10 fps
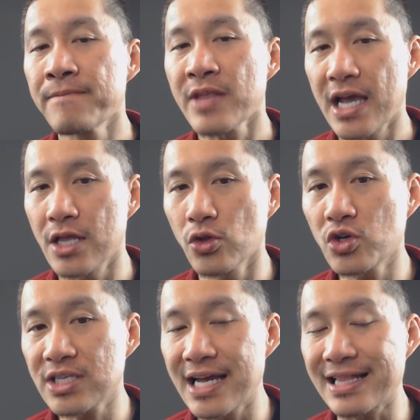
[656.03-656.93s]
It
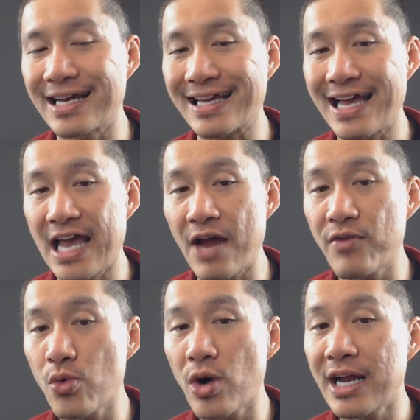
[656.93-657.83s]
looks like
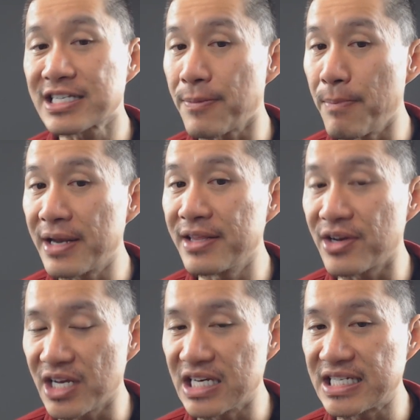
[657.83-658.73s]
everyone has amended
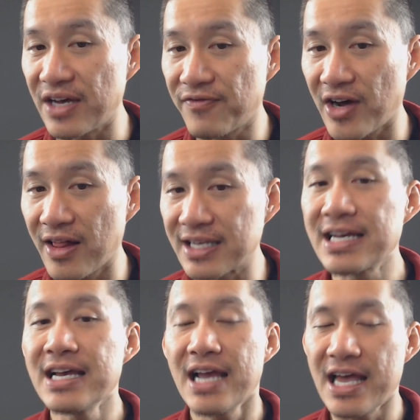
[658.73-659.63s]
their ETF filings,
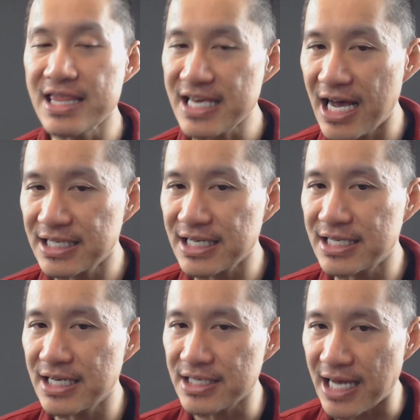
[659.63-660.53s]
and the
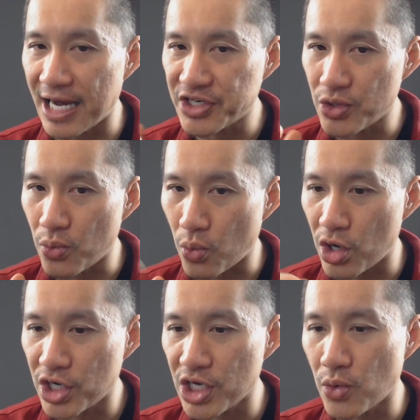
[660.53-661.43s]
SEC is actually
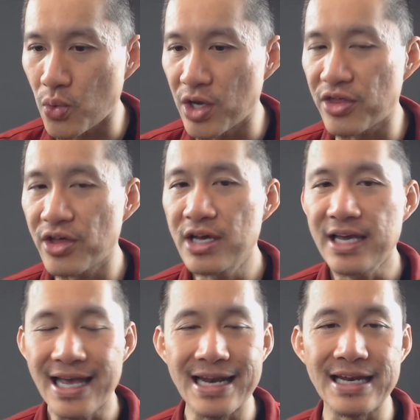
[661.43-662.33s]
working with
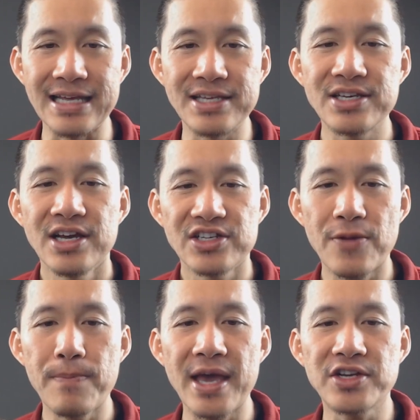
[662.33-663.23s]
entities to
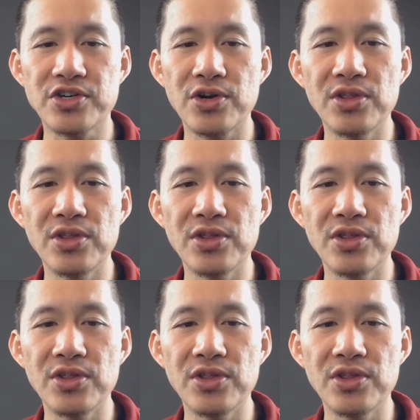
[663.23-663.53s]
make sure